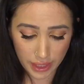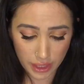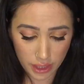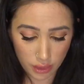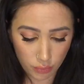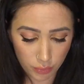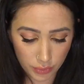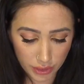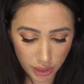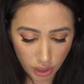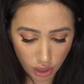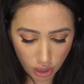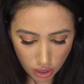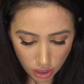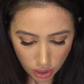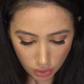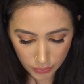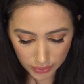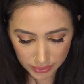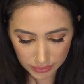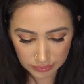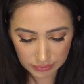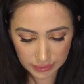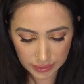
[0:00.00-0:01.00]
Okay, we
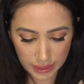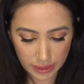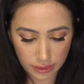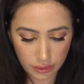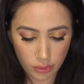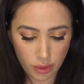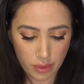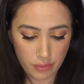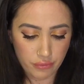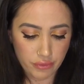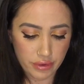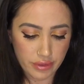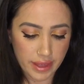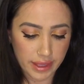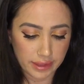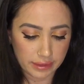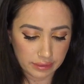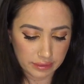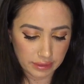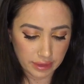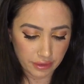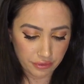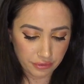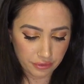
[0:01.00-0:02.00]
always stay equipped for that
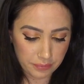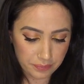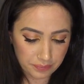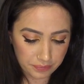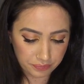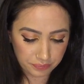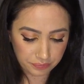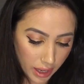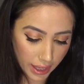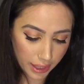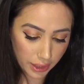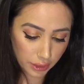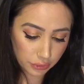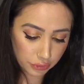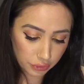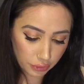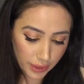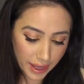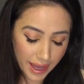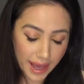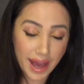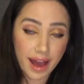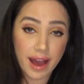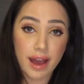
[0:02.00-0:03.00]
stuff. I also
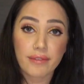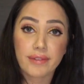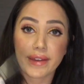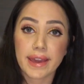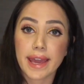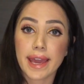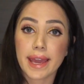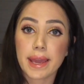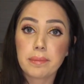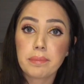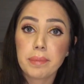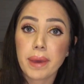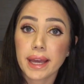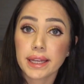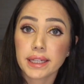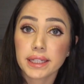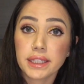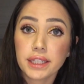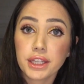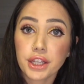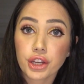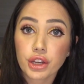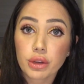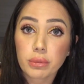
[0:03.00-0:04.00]
have a
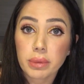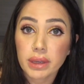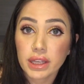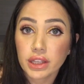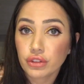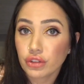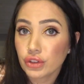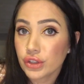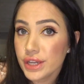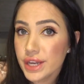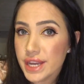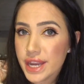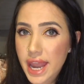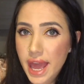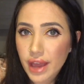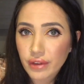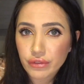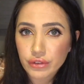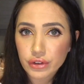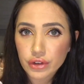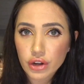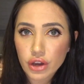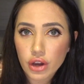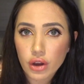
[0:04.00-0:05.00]
pen in here because you
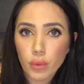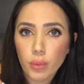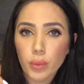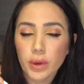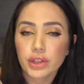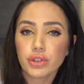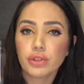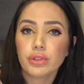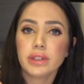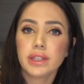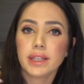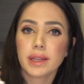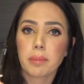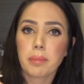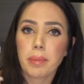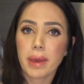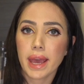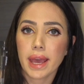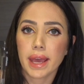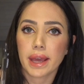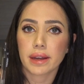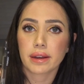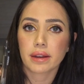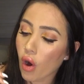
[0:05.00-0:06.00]
never know when you need a
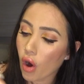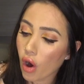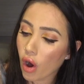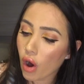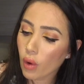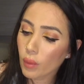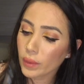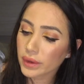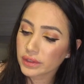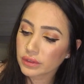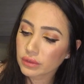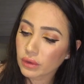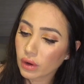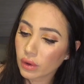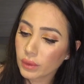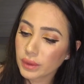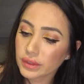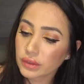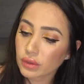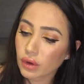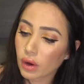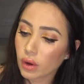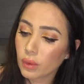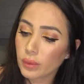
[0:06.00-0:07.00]
pen. Always,
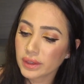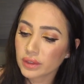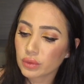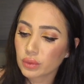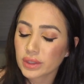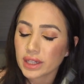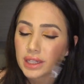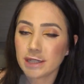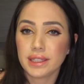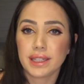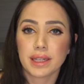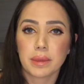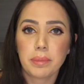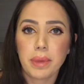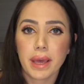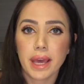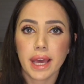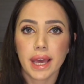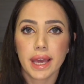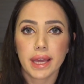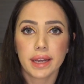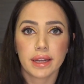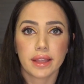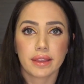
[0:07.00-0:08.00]
always, always when I need a
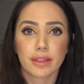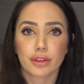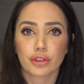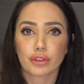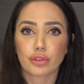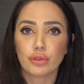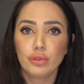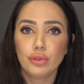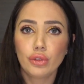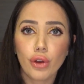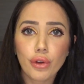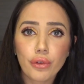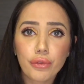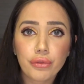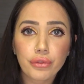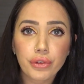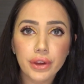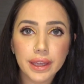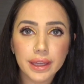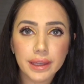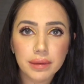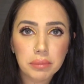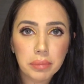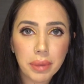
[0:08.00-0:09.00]
pen, there's no
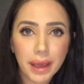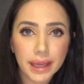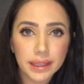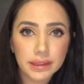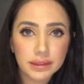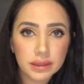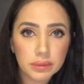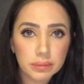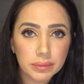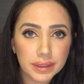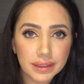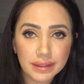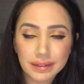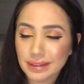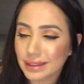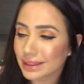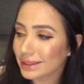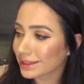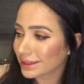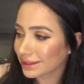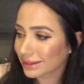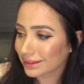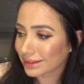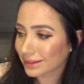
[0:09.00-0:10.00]
freaking pen to be
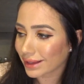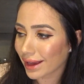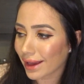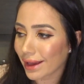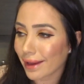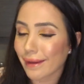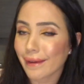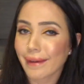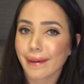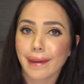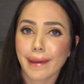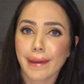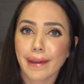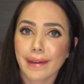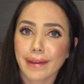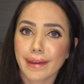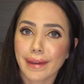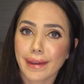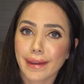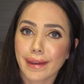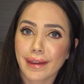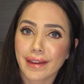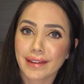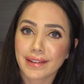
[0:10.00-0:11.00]
seen in sight.
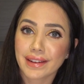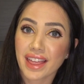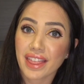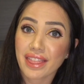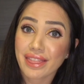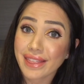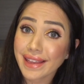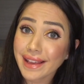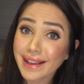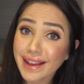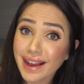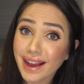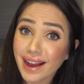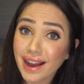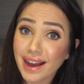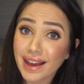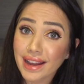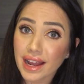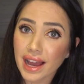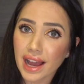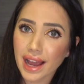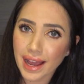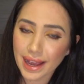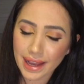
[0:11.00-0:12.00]
And thank
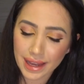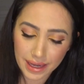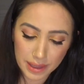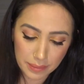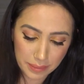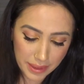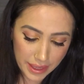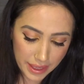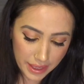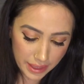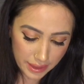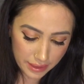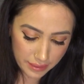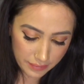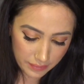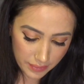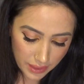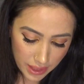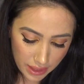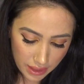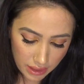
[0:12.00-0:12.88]
God I got a pen.